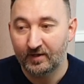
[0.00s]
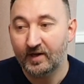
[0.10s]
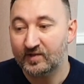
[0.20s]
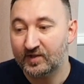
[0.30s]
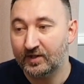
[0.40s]

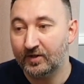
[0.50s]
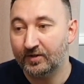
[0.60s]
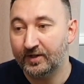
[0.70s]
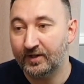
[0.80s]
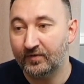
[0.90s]
Next thing
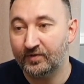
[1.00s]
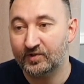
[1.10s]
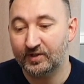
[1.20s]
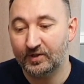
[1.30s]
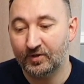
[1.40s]
you'll need,
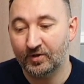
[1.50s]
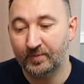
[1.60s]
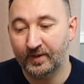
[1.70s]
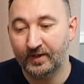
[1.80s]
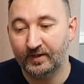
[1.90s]
obviously you're going to
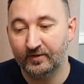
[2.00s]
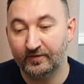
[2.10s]
be